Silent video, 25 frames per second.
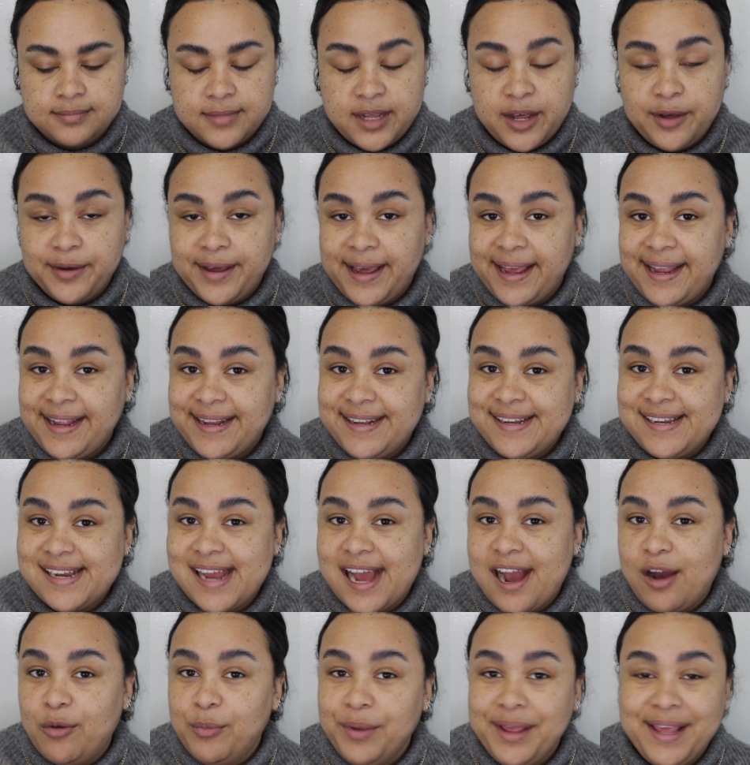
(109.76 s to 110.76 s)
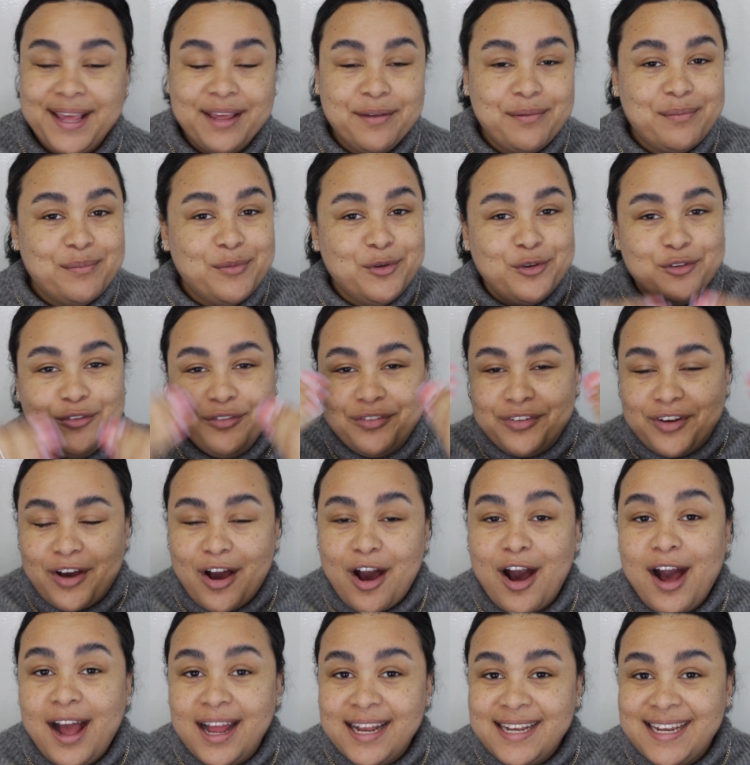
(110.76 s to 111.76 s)
Okay, now we can move
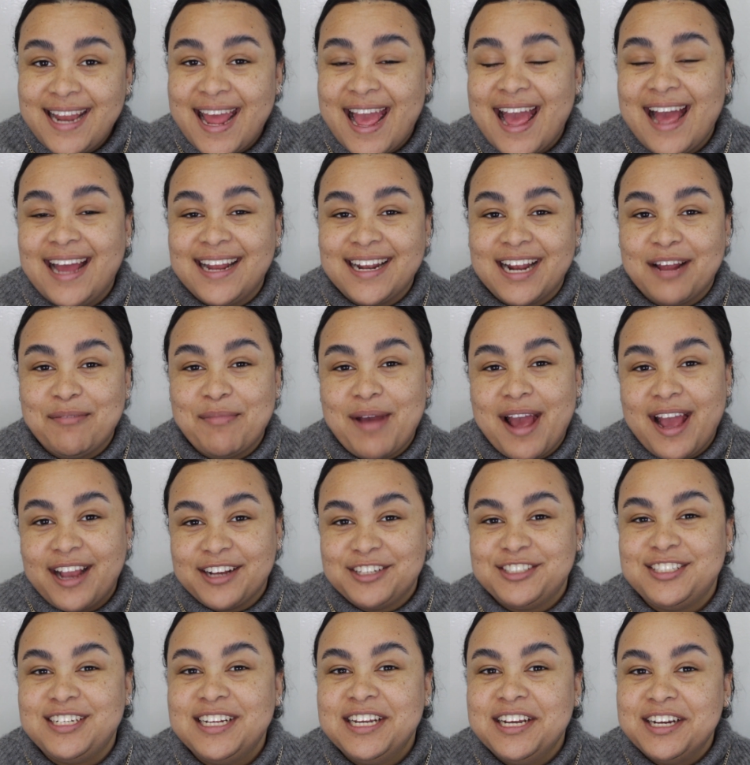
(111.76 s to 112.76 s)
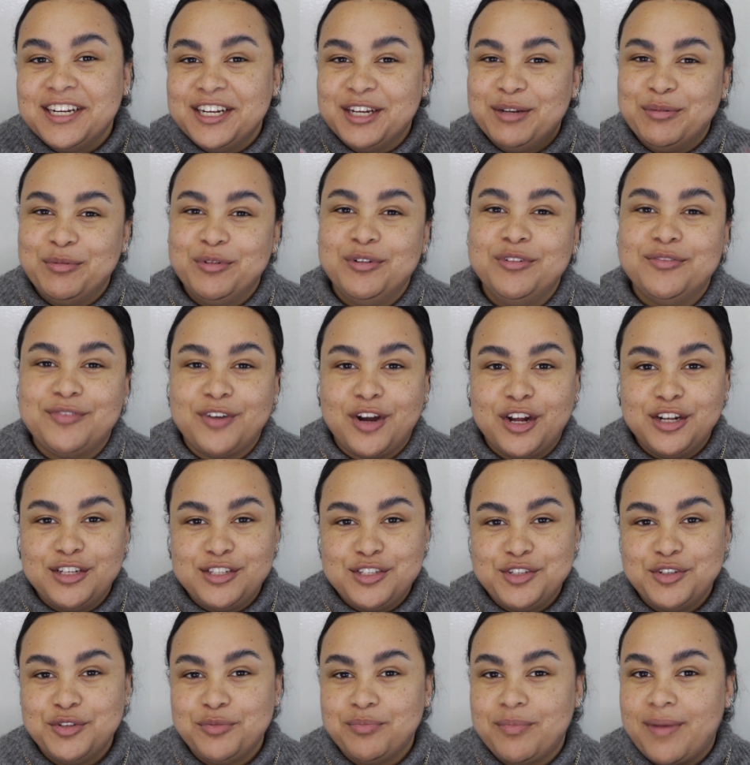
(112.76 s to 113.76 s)
on, and I'm actually going to move on
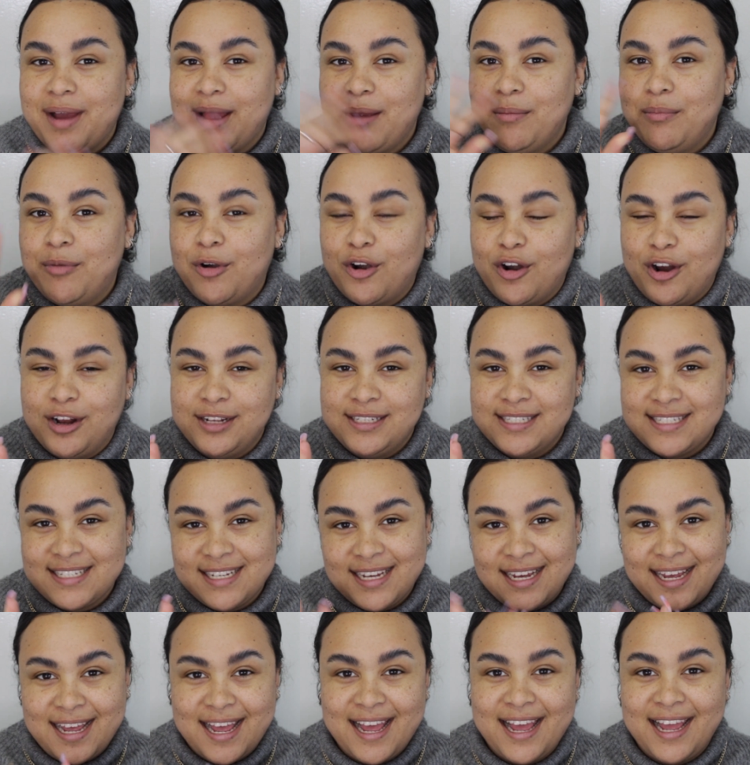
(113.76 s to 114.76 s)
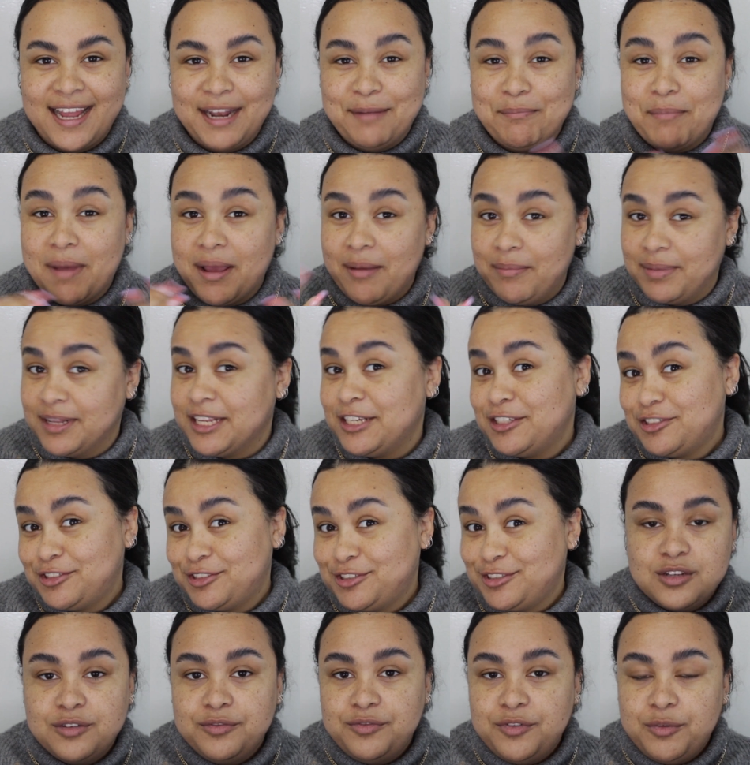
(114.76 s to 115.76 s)
to my bronzer and my
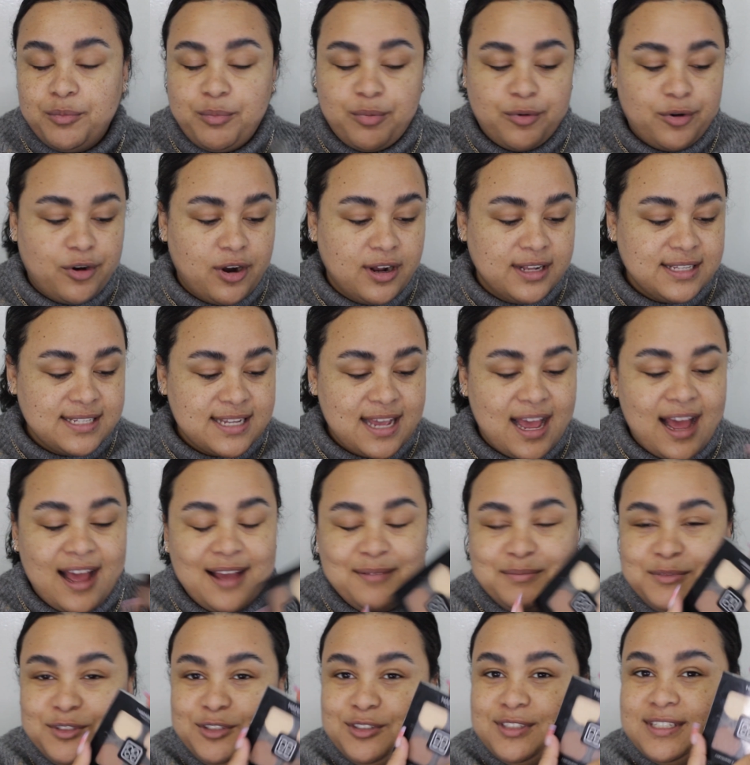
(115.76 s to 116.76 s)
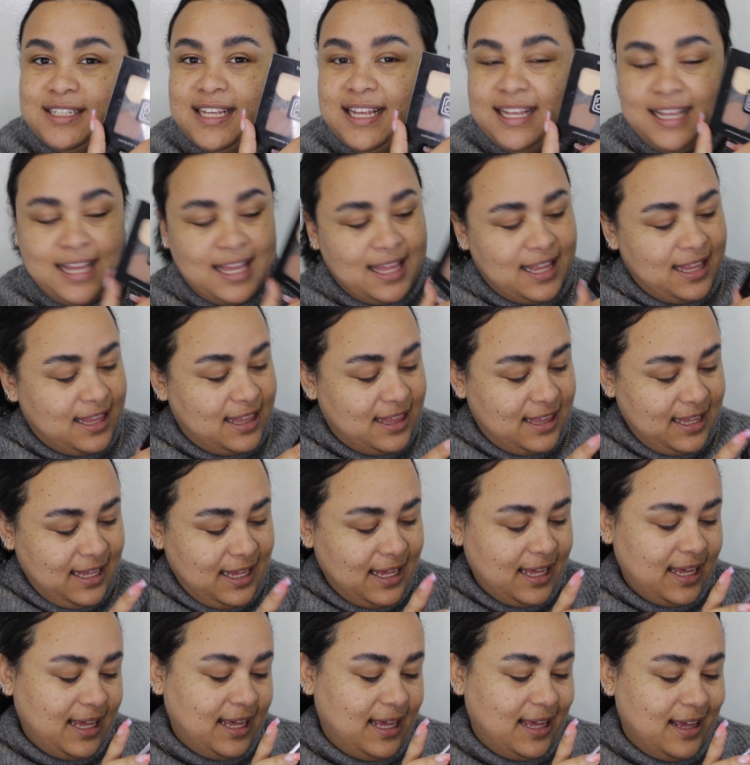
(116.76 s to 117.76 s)
blush. So for bronzer, I'm using
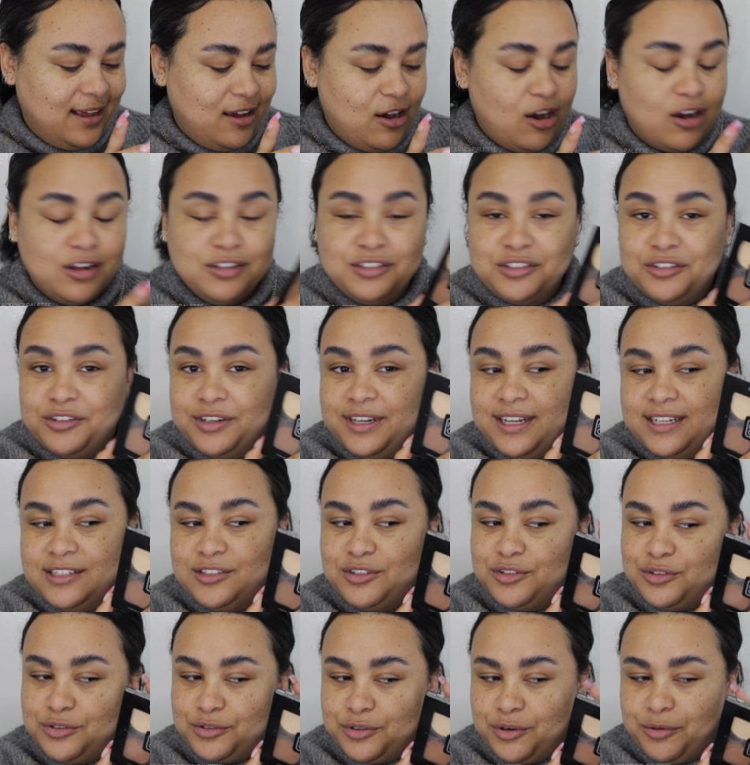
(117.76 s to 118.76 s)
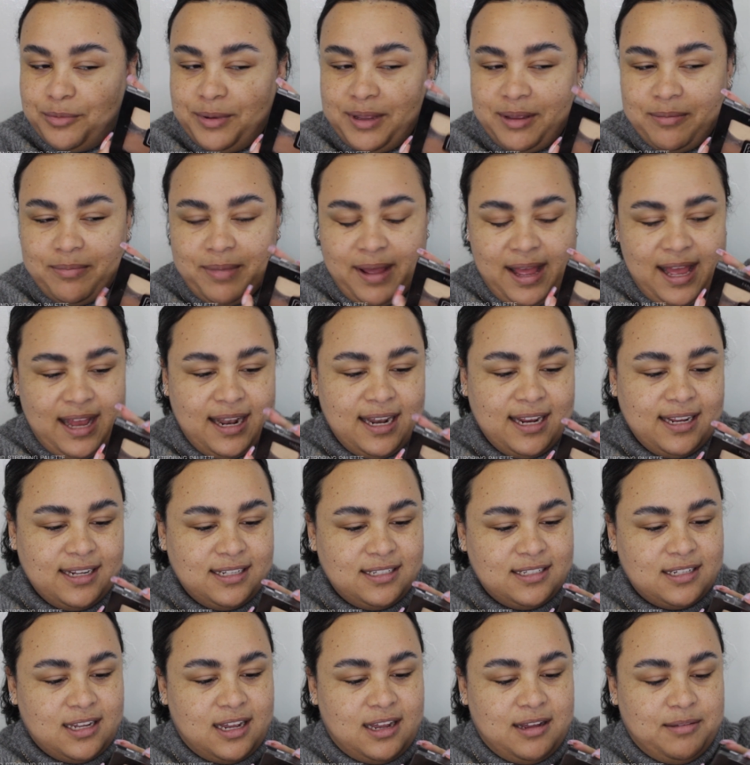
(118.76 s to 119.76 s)
the Contouring and Strobing
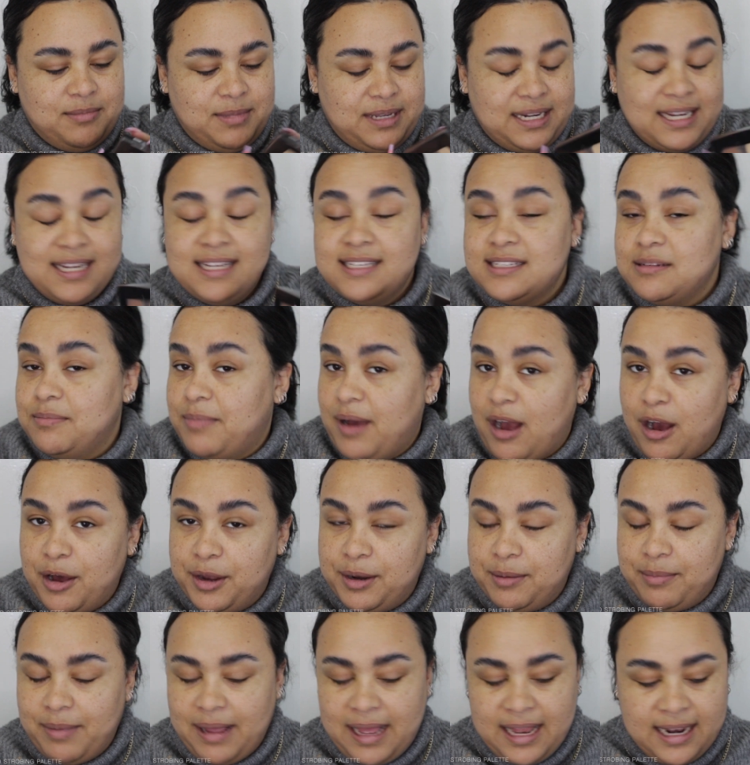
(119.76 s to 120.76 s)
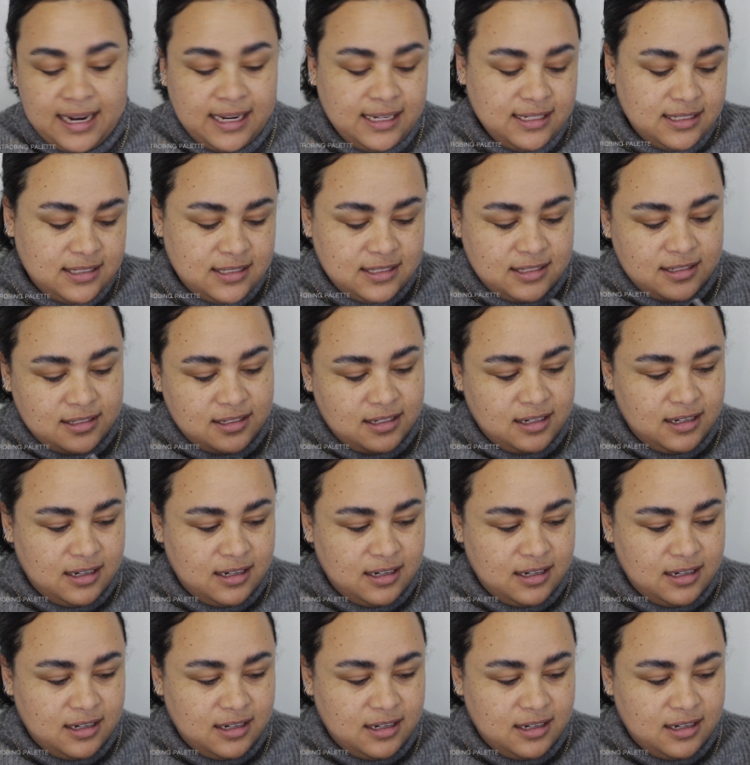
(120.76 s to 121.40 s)
palette. It is a powder palette.